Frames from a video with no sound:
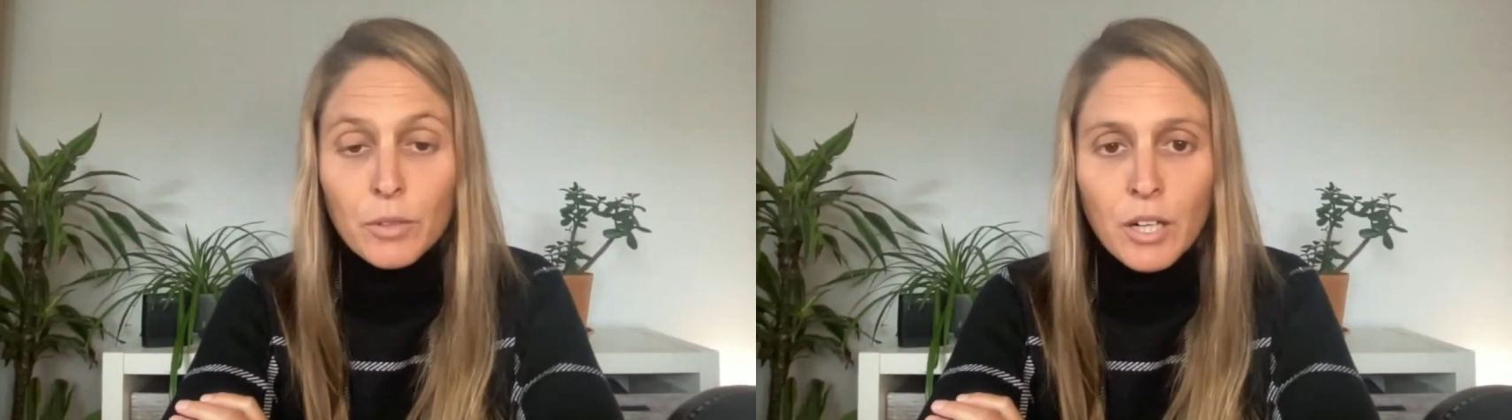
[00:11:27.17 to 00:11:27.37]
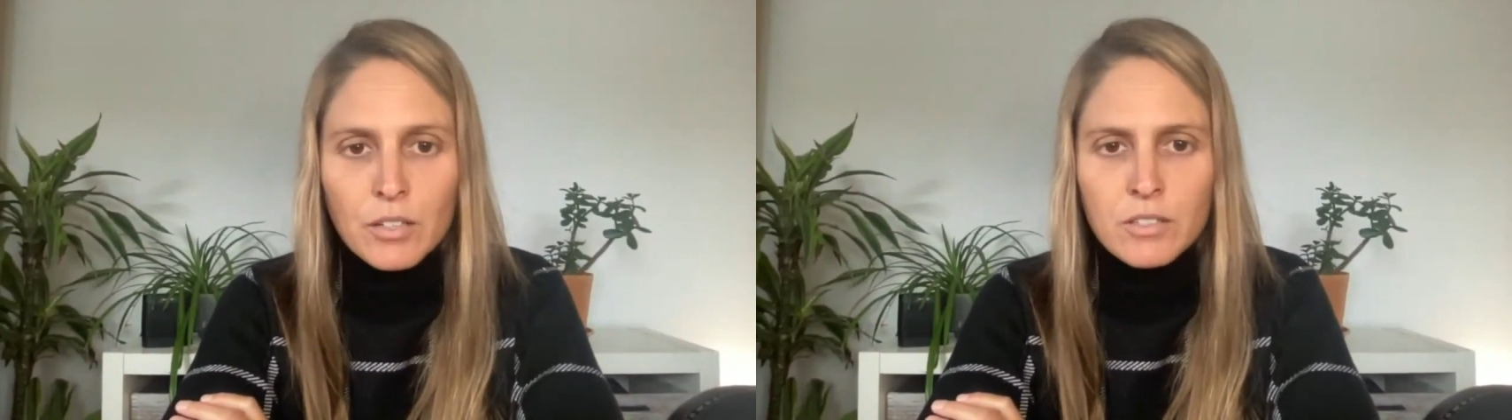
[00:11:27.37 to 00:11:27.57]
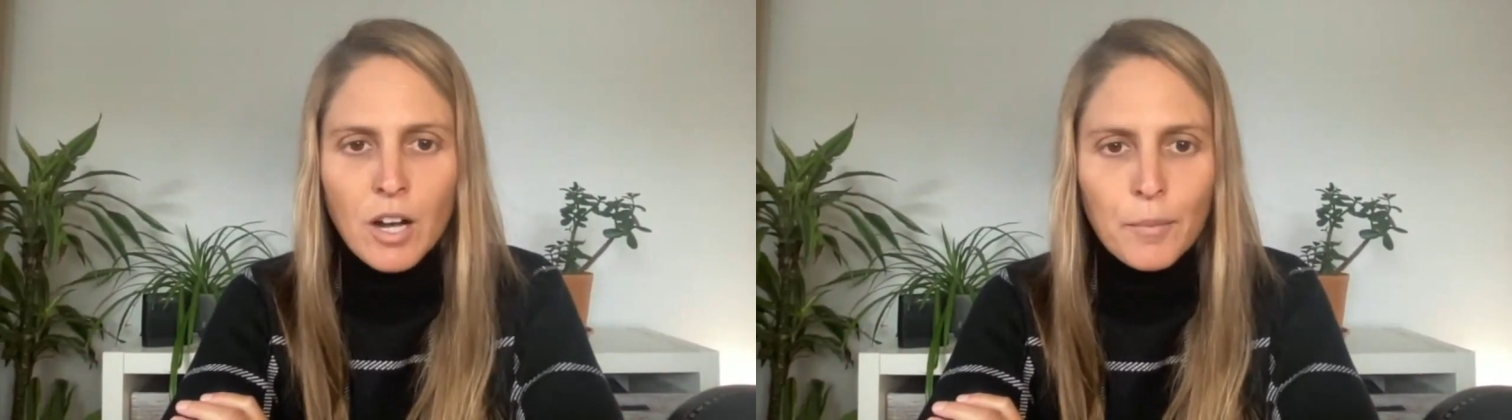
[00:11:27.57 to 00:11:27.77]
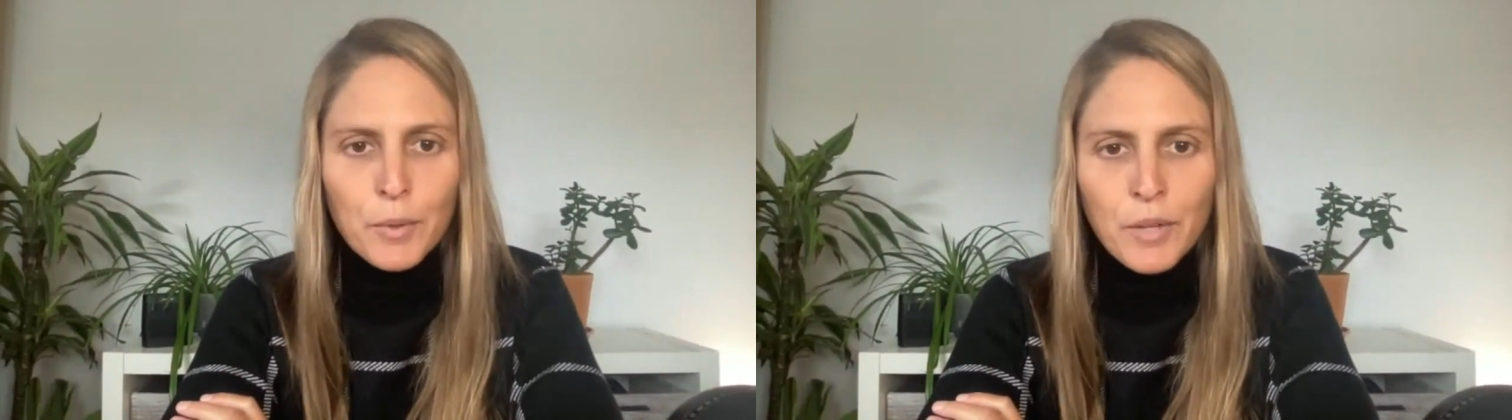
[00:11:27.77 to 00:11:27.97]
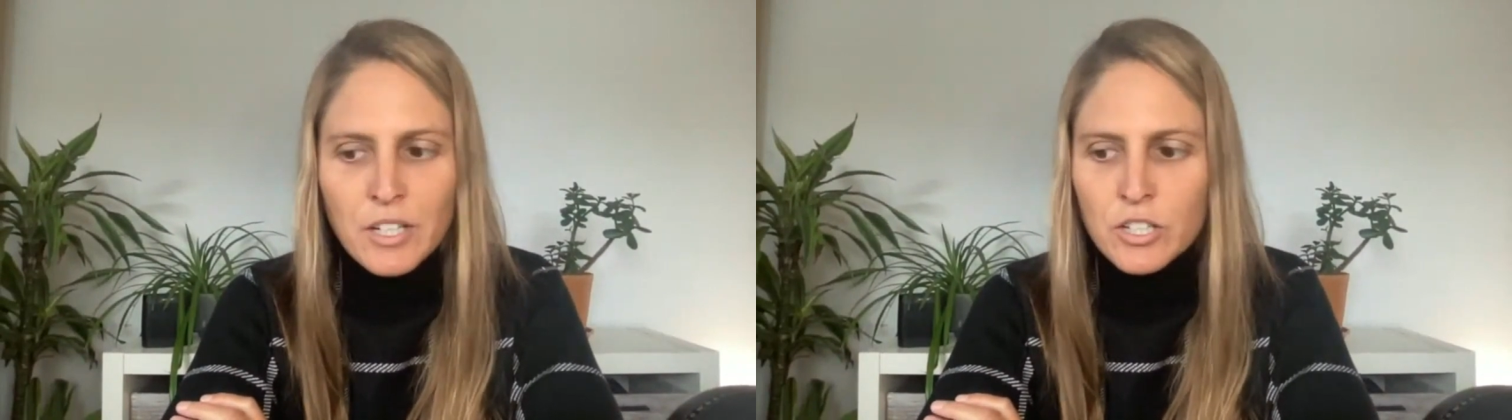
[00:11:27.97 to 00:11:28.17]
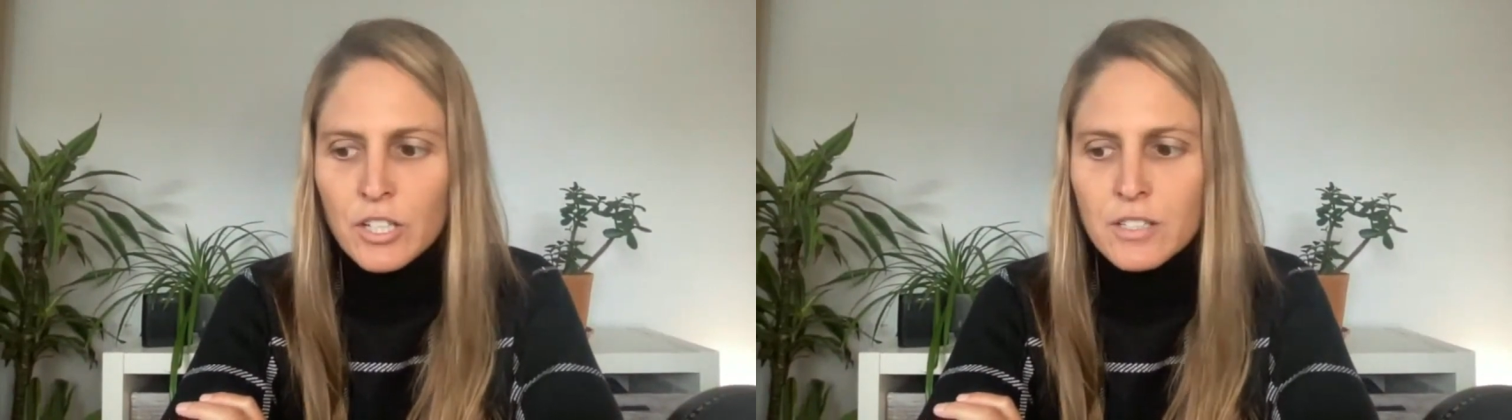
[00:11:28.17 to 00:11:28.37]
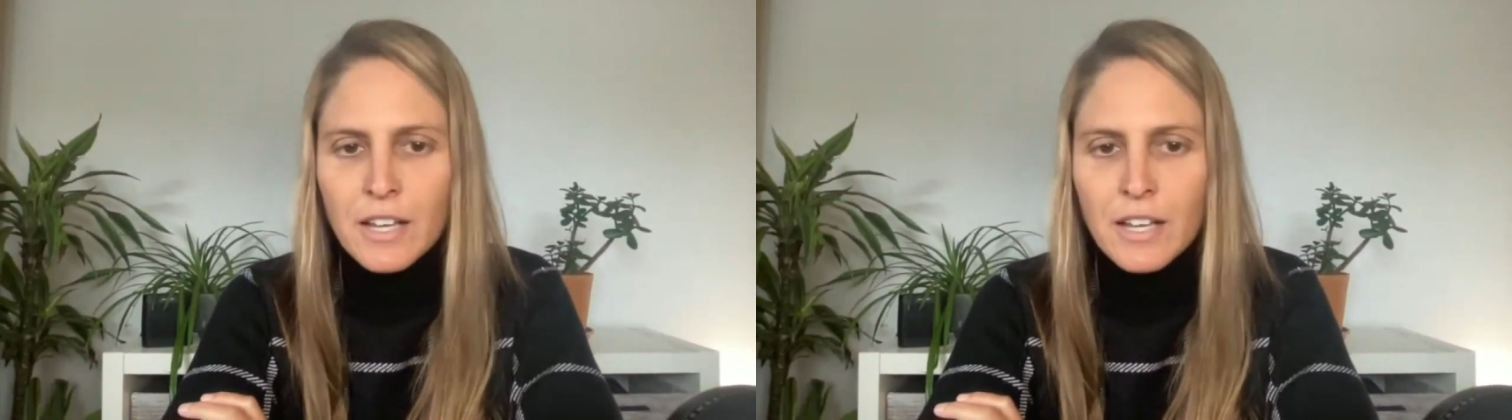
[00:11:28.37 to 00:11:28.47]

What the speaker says: regards to operations